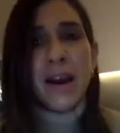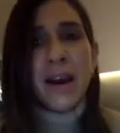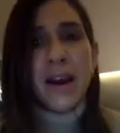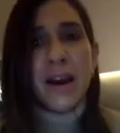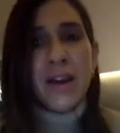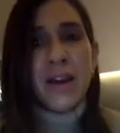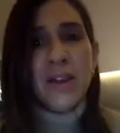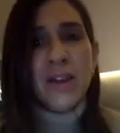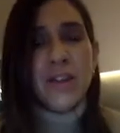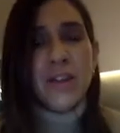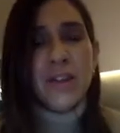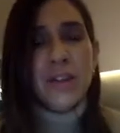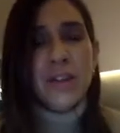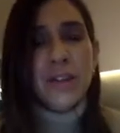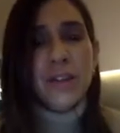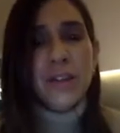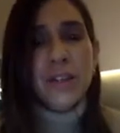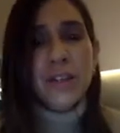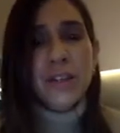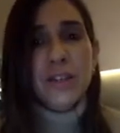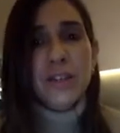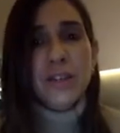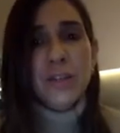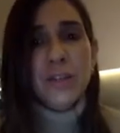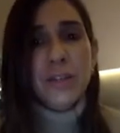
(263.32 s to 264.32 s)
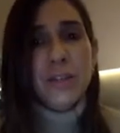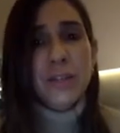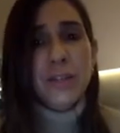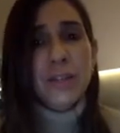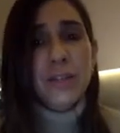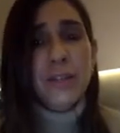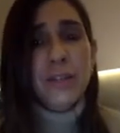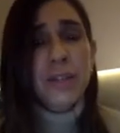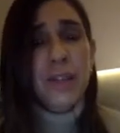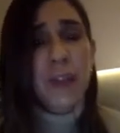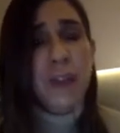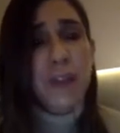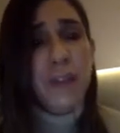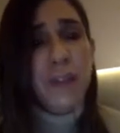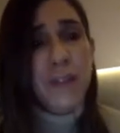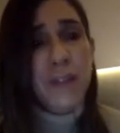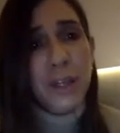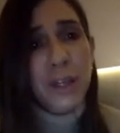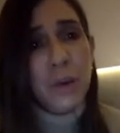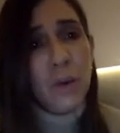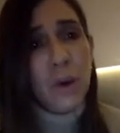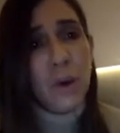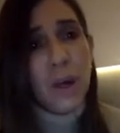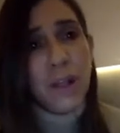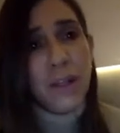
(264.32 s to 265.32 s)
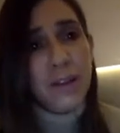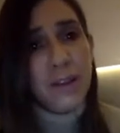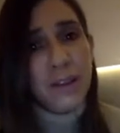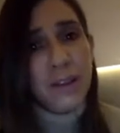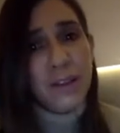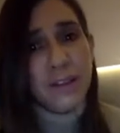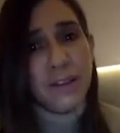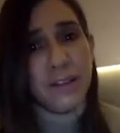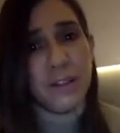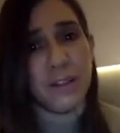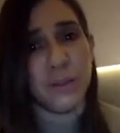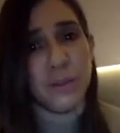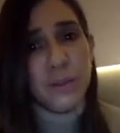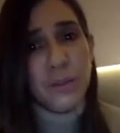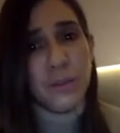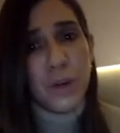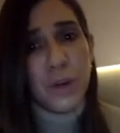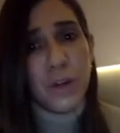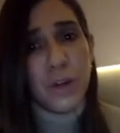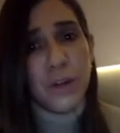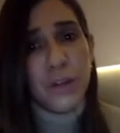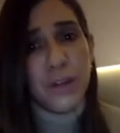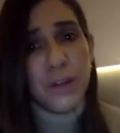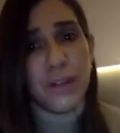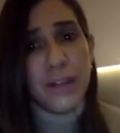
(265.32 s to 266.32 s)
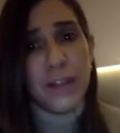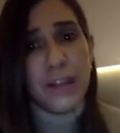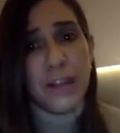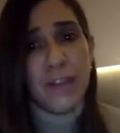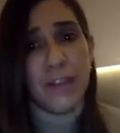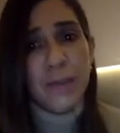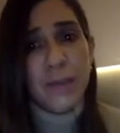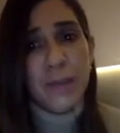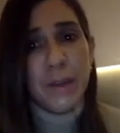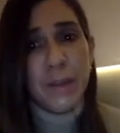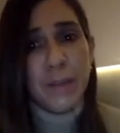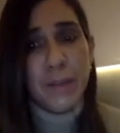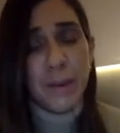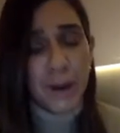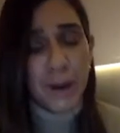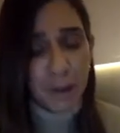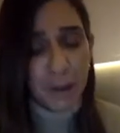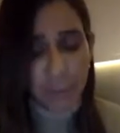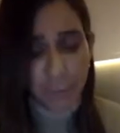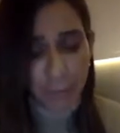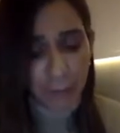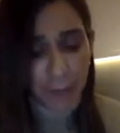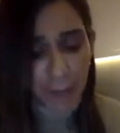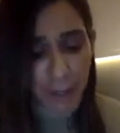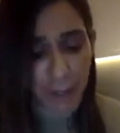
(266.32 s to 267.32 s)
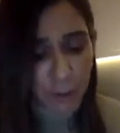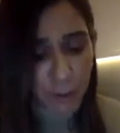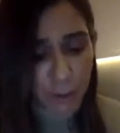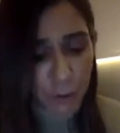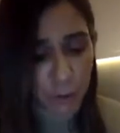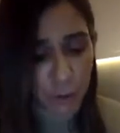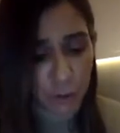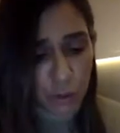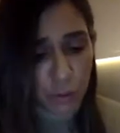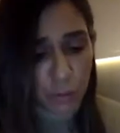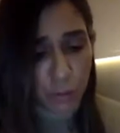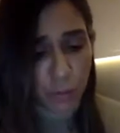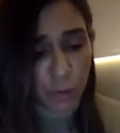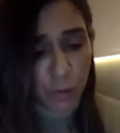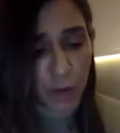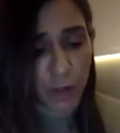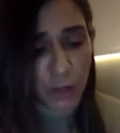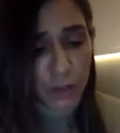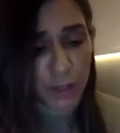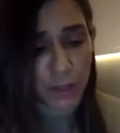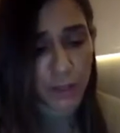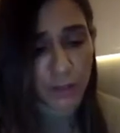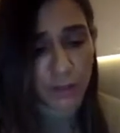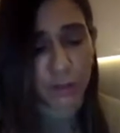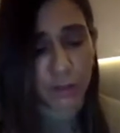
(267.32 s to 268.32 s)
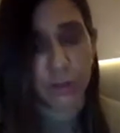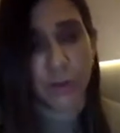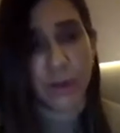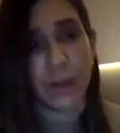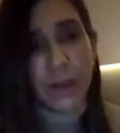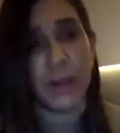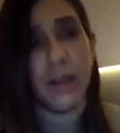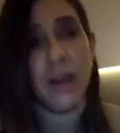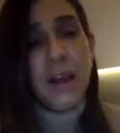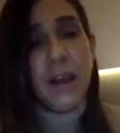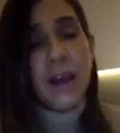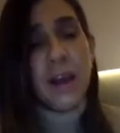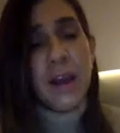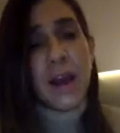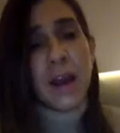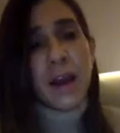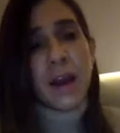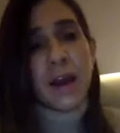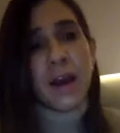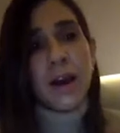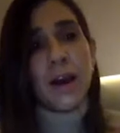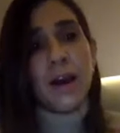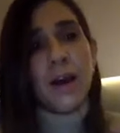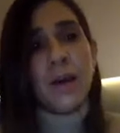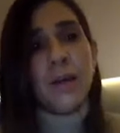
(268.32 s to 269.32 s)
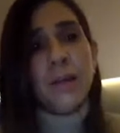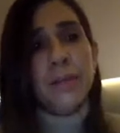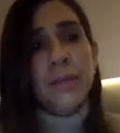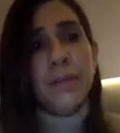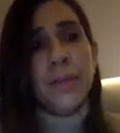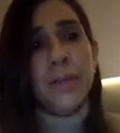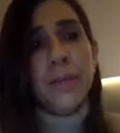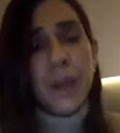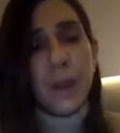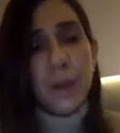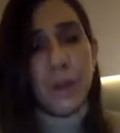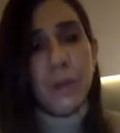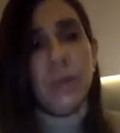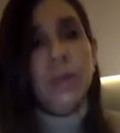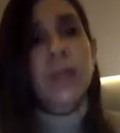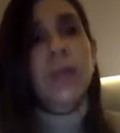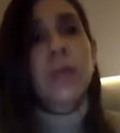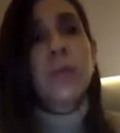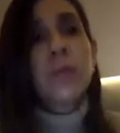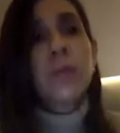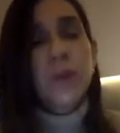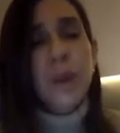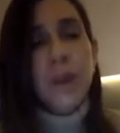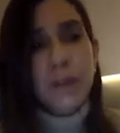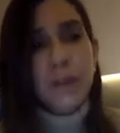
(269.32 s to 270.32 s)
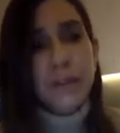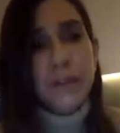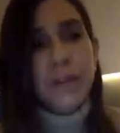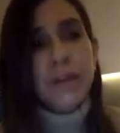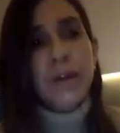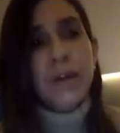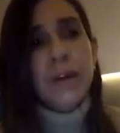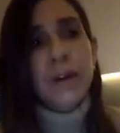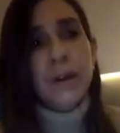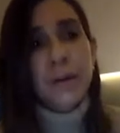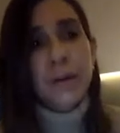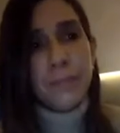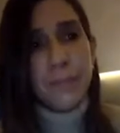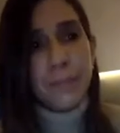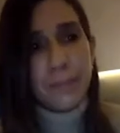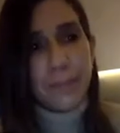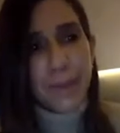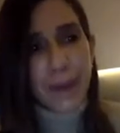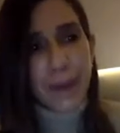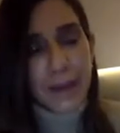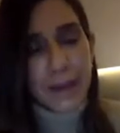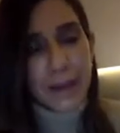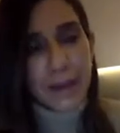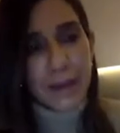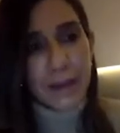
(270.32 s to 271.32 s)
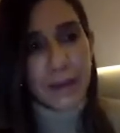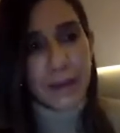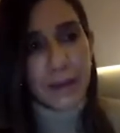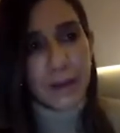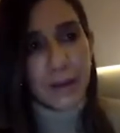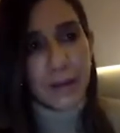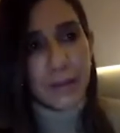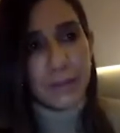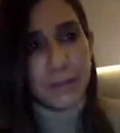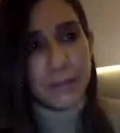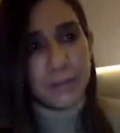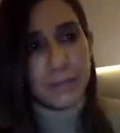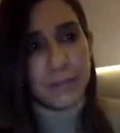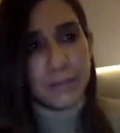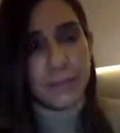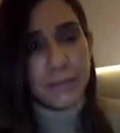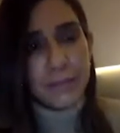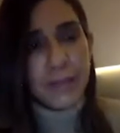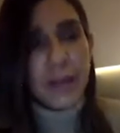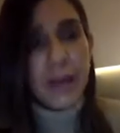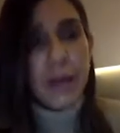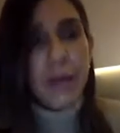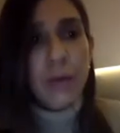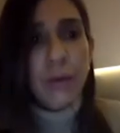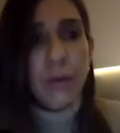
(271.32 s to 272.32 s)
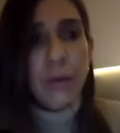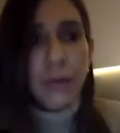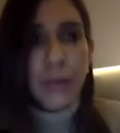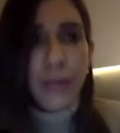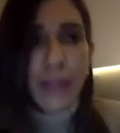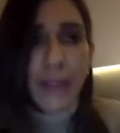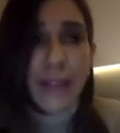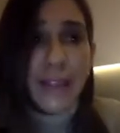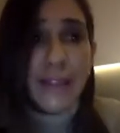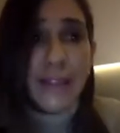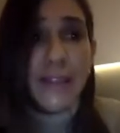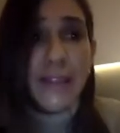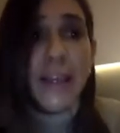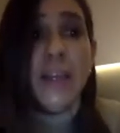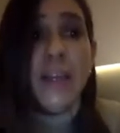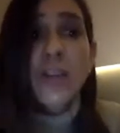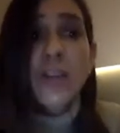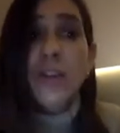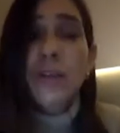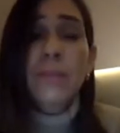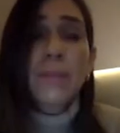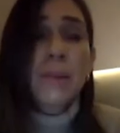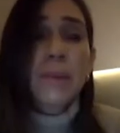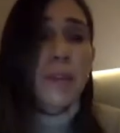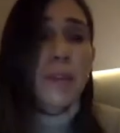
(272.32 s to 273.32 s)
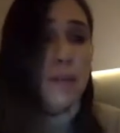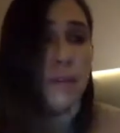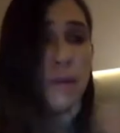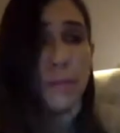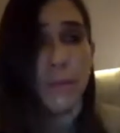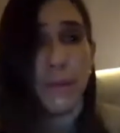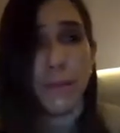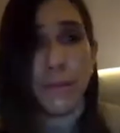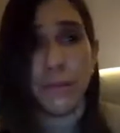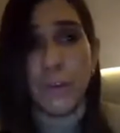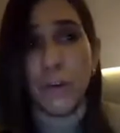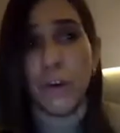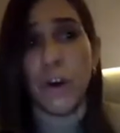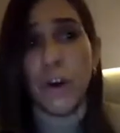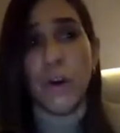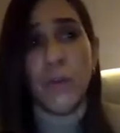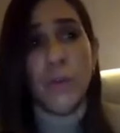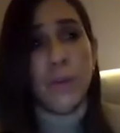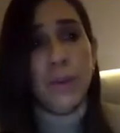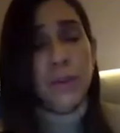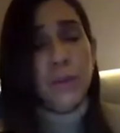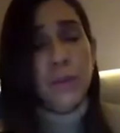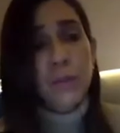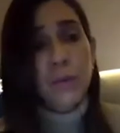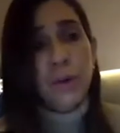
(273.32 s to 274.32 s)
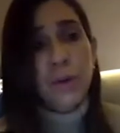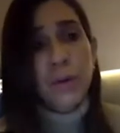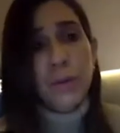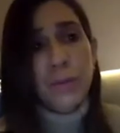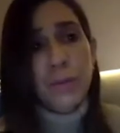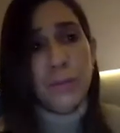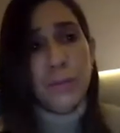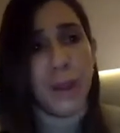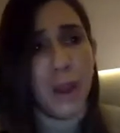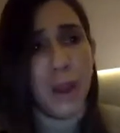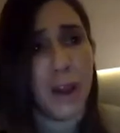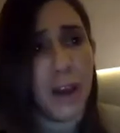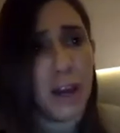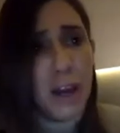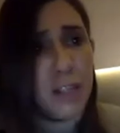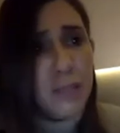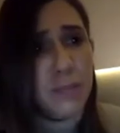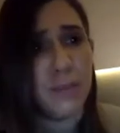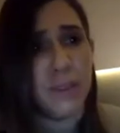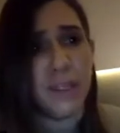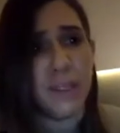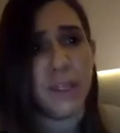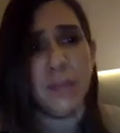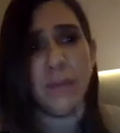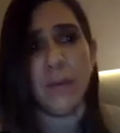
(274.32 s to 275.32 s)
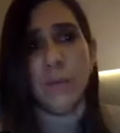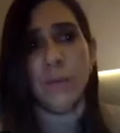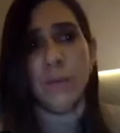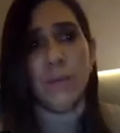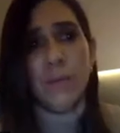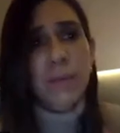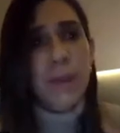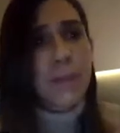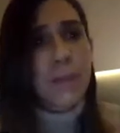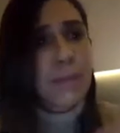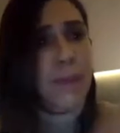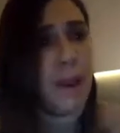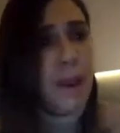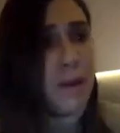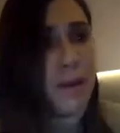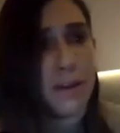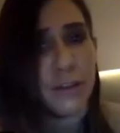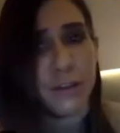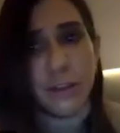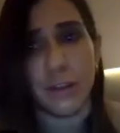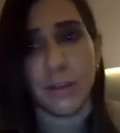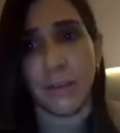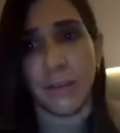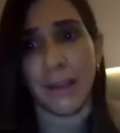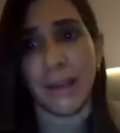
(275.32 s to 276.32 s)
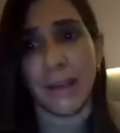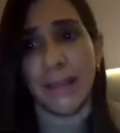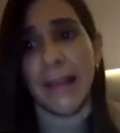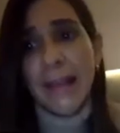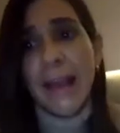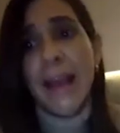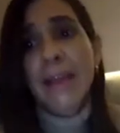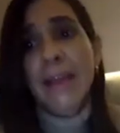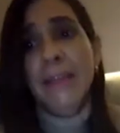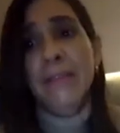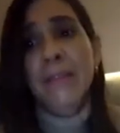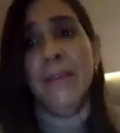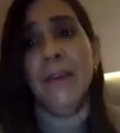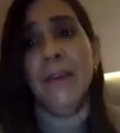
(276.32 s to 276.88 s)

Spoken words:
She's an instrument of love and equality in this world. And I have been a part of many social projects during, not only with my now organization, but even before with work with my husband, even with my parents all my life.